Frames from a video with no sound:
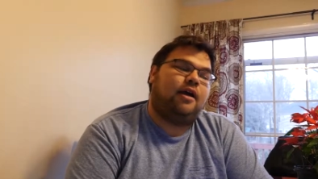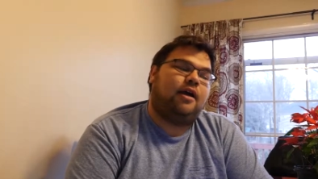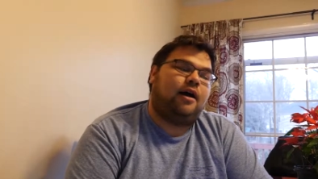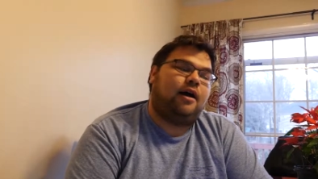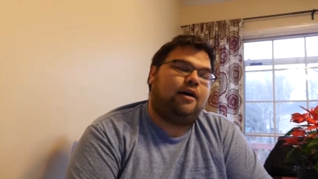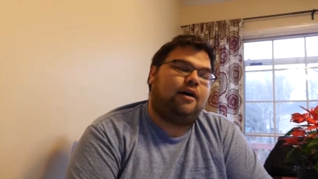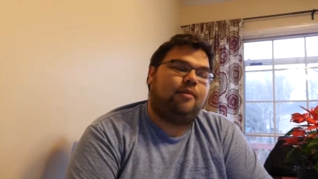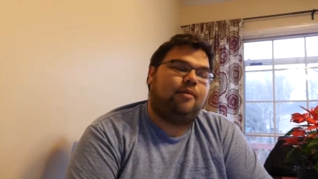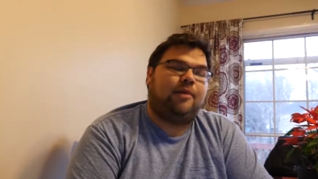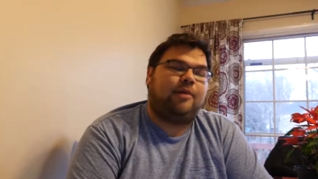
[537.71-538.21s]

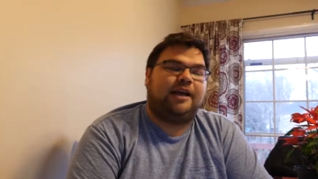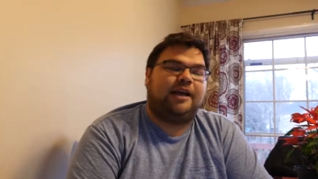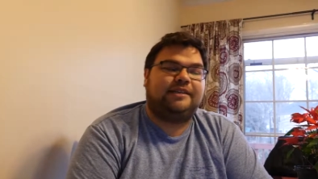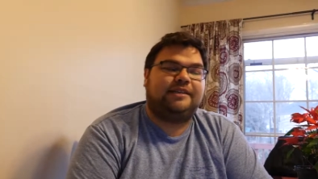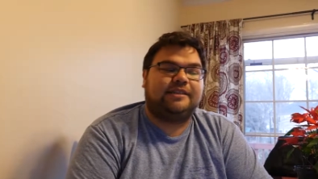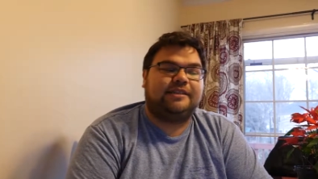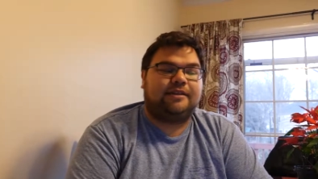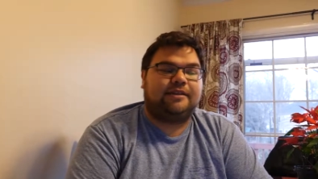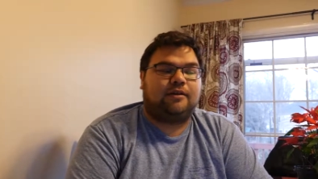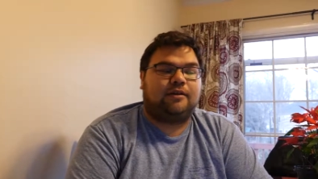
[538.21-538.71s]
Um, I
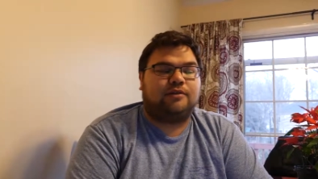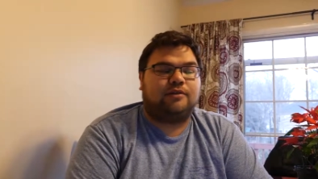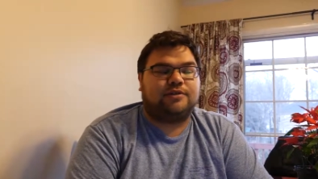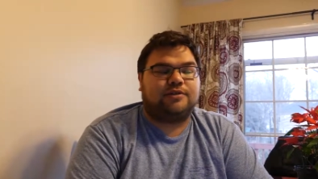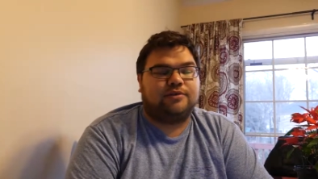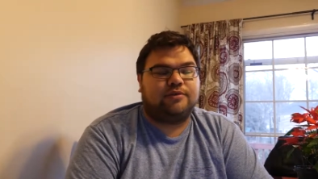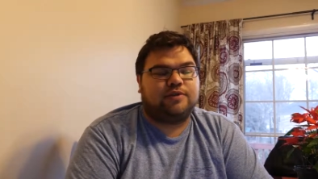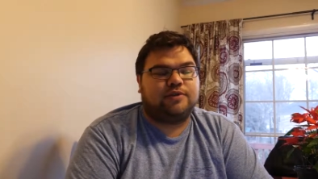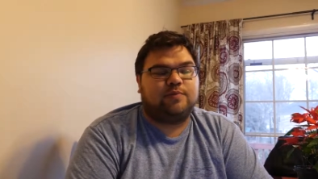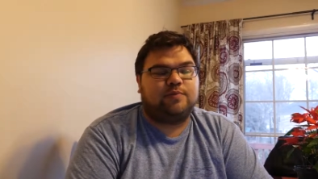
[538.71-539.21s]
did
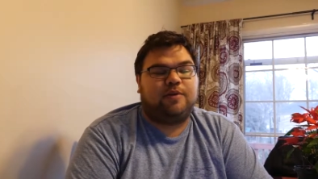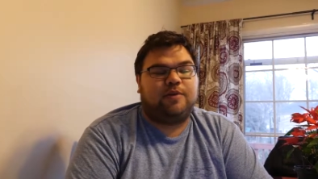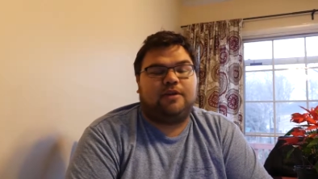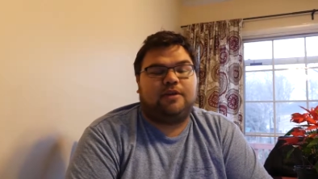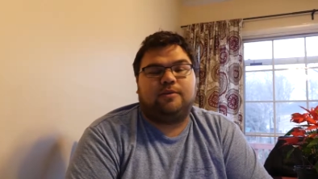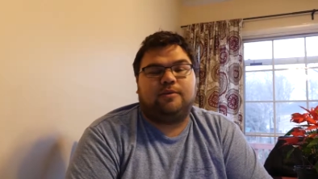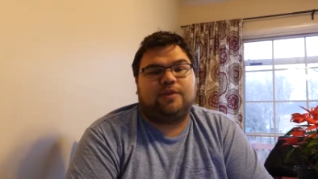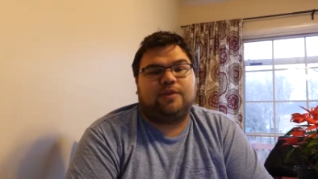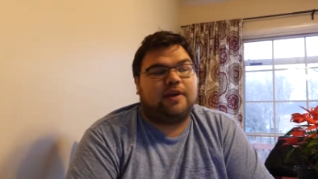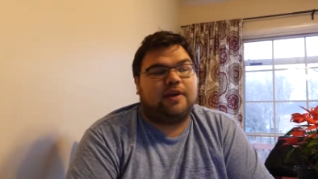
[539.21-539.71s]
also speak
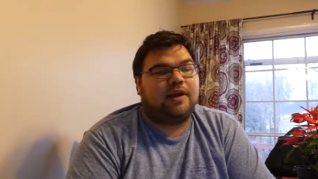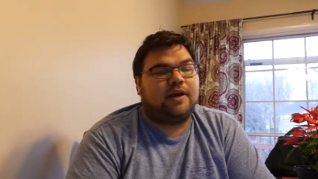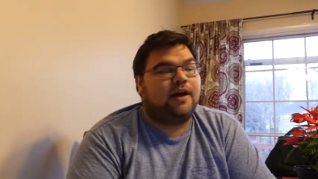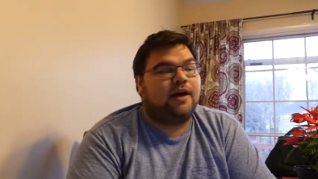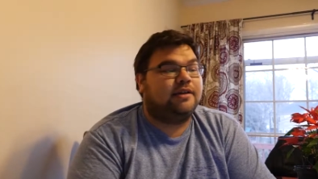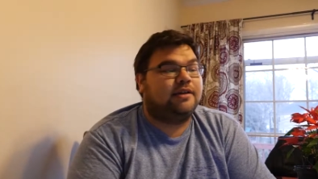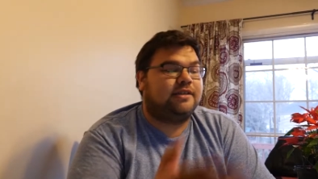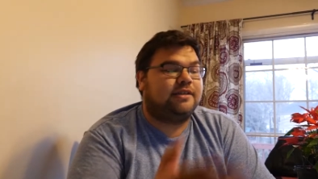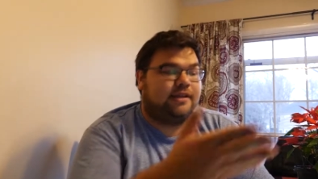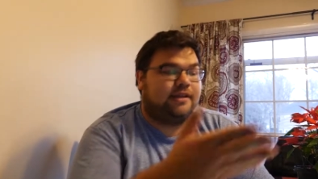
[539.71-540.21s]
with the
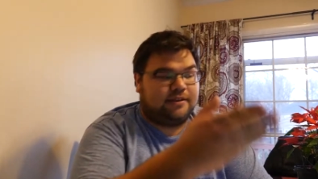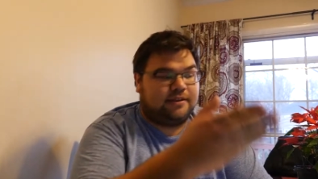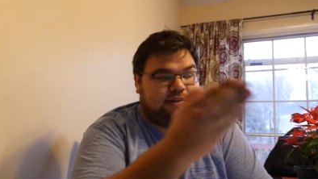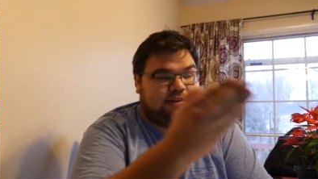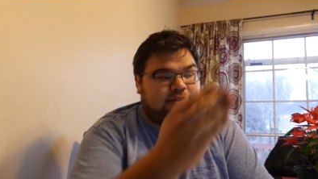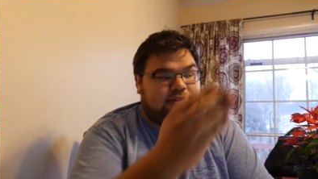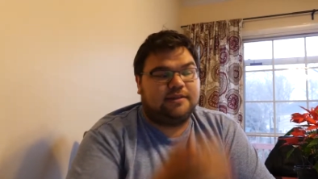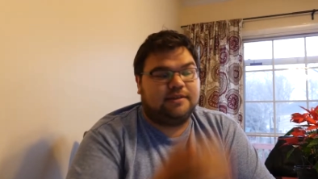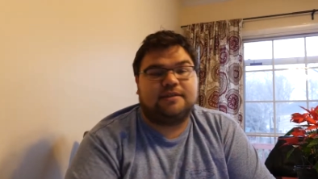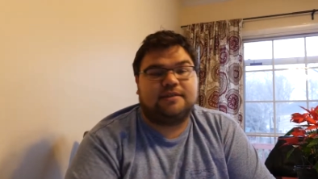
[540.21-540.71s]
contact
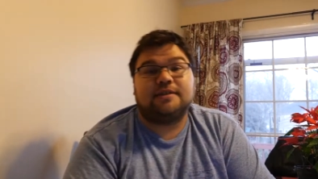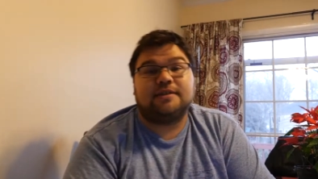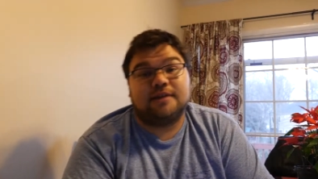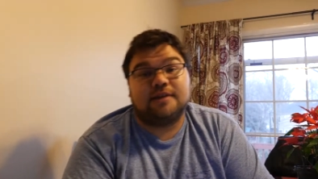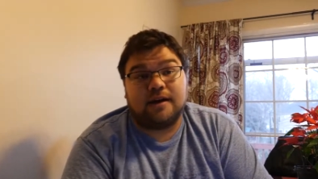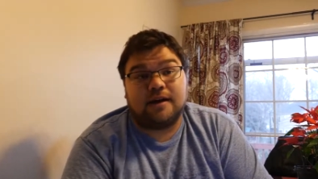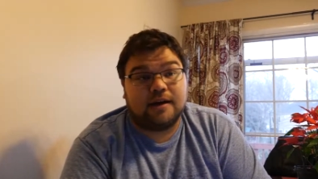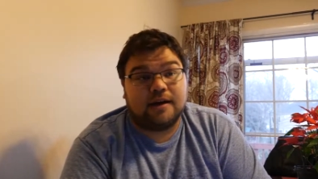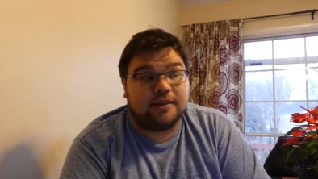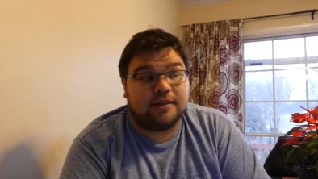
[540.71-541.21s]
that's listed
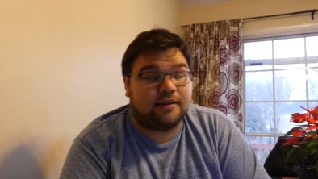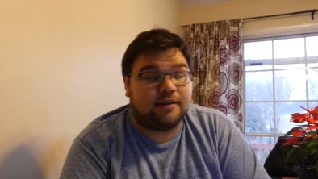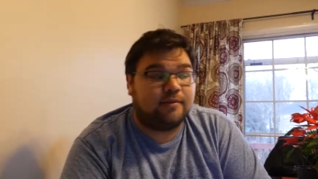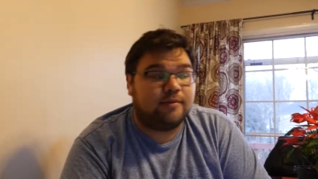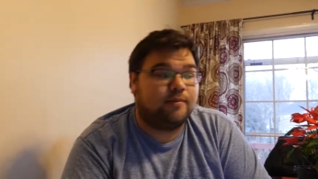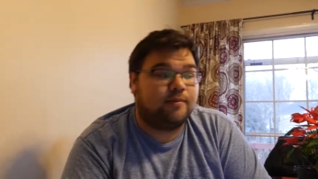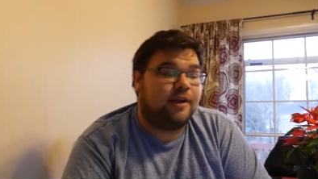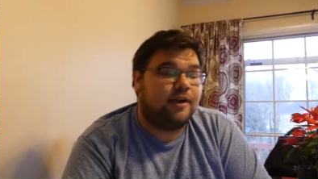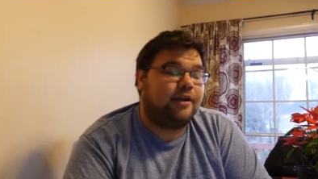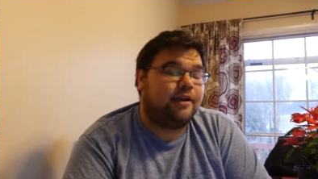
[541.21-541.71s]
on the
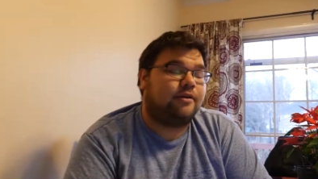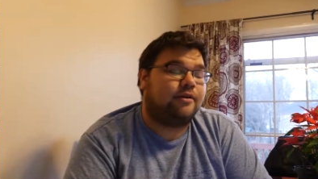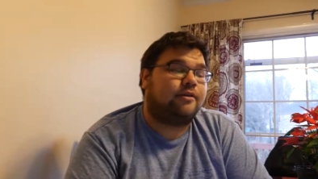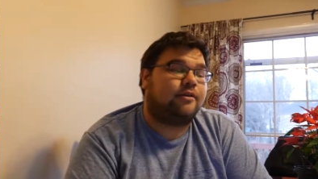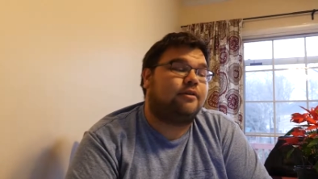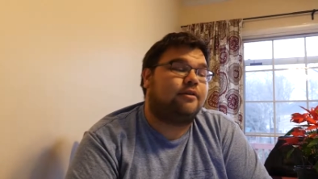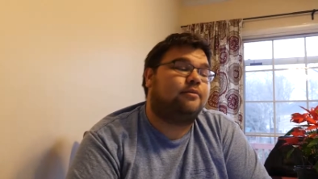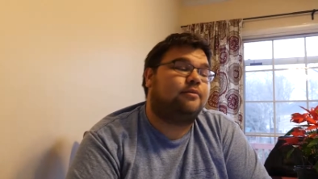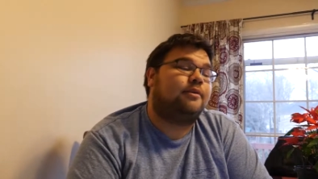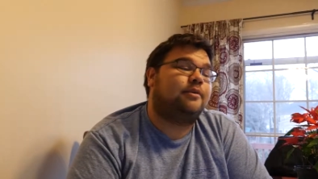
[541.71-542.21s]

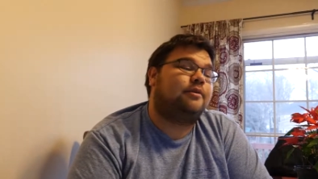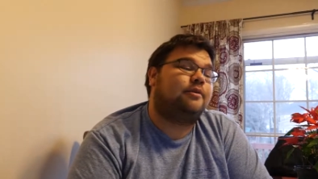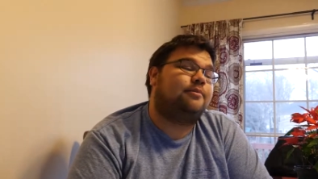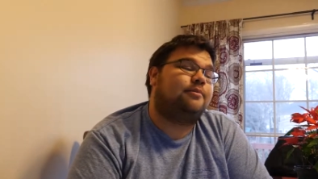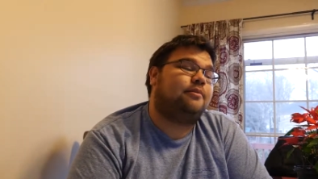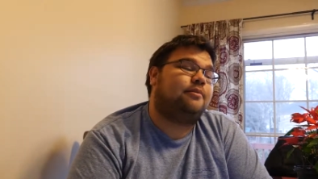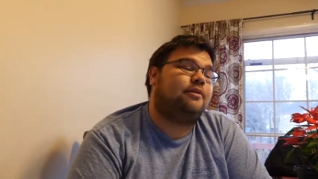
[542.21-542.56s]
ARRL,